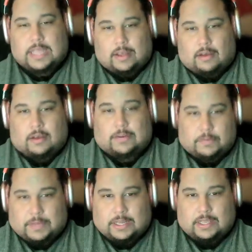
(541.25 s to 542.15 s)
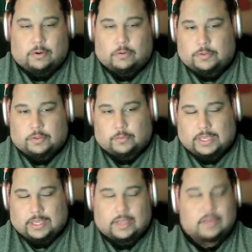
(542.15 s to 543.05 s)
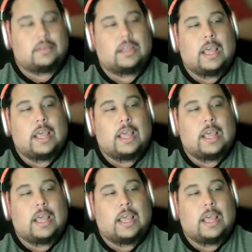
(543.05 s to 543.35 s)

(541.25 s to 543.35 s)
that on everybody over the weekend